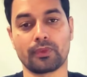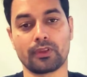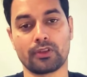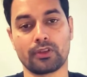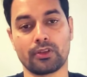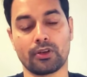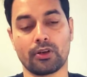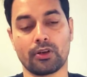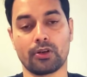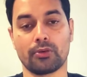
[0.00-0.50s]

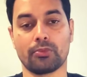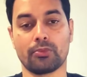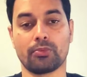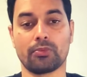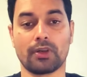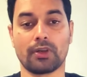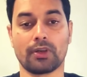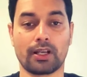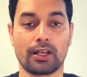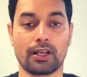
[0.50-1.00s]
your
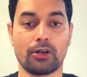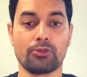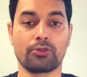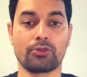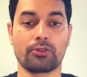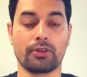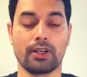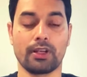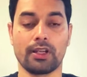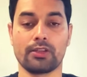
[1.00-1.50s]
account
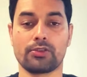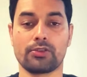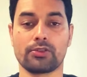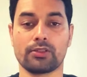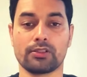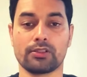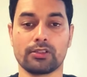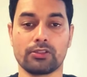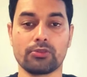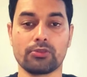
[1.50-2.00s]

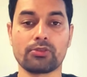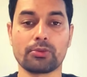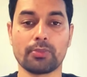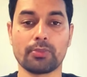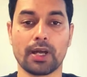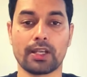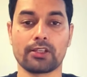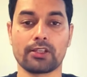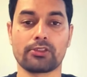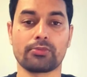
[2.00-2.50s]
creation, user
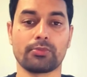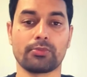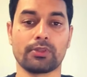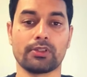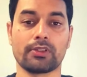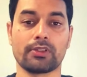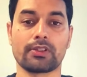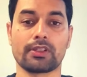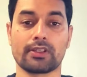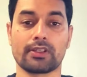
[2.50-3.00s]

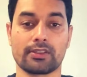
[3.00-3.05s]
management,